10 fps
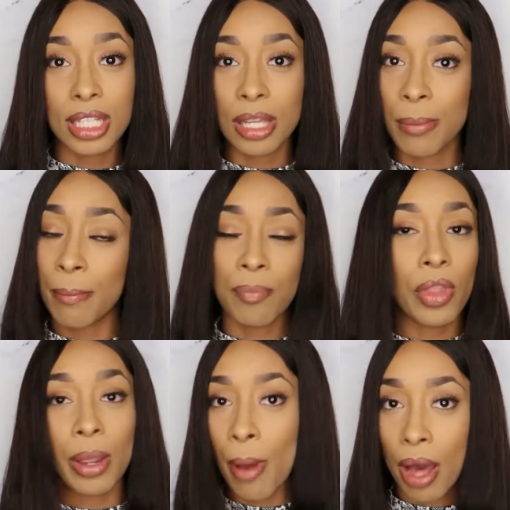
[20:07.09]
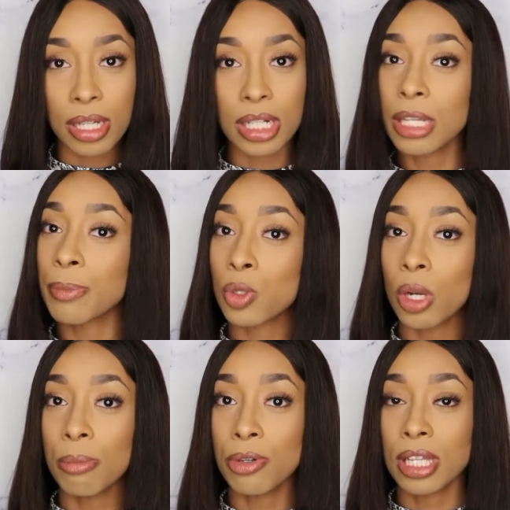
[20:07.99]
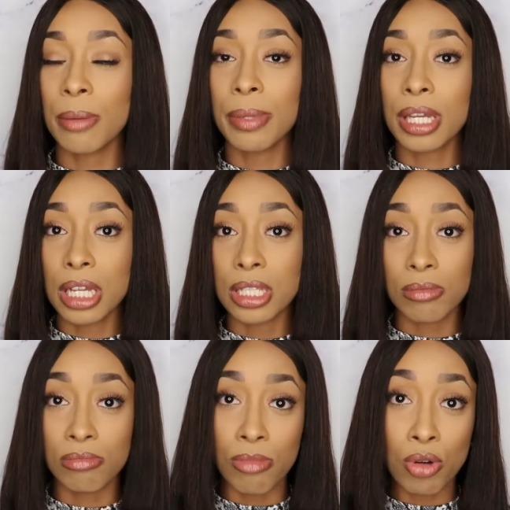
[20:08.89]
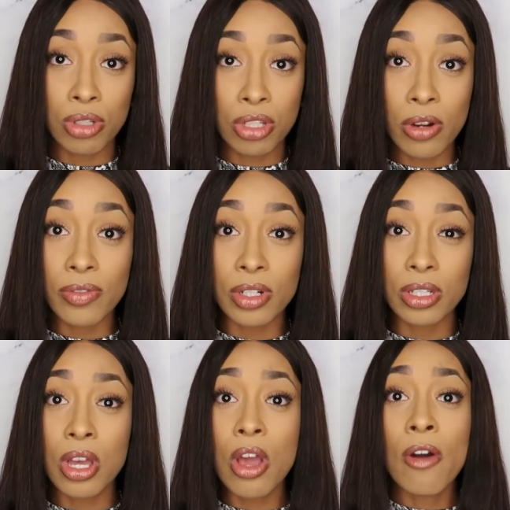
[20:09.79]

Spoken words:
and they're probably gonna tip us 20%, because most servers,